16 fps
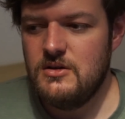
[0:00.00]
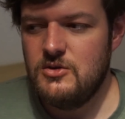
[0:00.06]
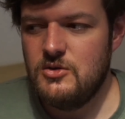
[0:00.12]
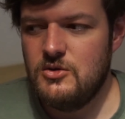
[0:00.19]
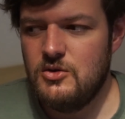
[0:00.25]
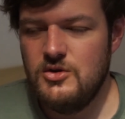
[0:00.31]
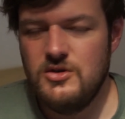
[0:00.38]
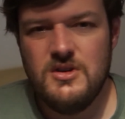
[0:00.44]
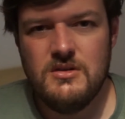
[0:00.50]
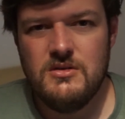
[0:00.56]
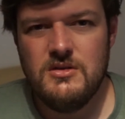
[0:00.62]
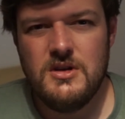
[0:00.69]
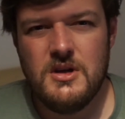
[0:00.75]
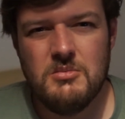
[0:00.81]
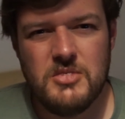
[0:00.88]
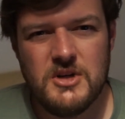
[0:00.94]
Or you
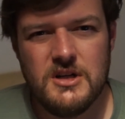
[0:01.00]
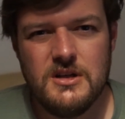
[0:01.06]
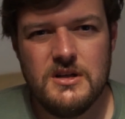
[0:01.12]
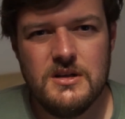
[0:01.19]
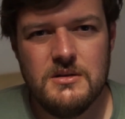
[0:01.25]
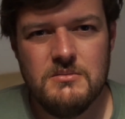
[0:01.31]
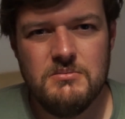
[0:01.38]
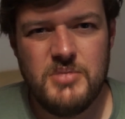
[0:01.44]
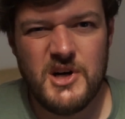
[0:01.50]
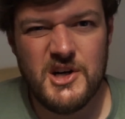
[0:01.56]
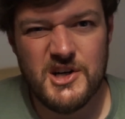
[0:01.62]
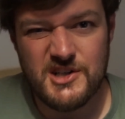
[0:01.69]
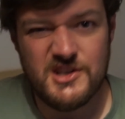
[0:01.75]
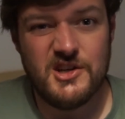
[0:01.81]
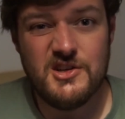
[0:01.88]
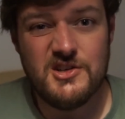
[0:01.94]
can buy
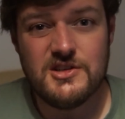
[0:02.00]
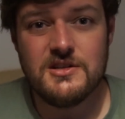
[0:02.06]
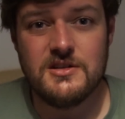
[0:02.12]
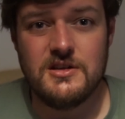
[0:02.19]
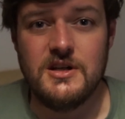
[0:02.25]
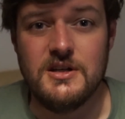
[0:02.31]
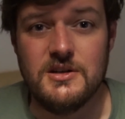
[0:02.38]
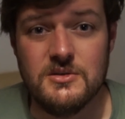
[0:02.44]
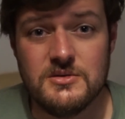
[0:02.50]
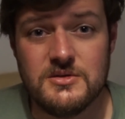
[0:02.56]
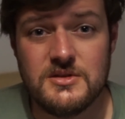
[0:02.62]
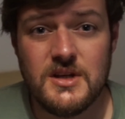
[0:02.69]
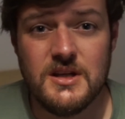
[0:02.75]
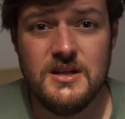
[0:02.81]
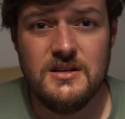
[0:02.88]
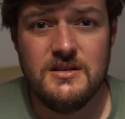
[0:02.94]
dungeon tiles,
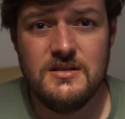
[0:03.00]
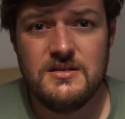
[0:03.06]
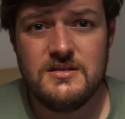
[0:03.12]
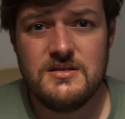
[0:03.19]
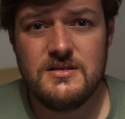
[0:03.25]
and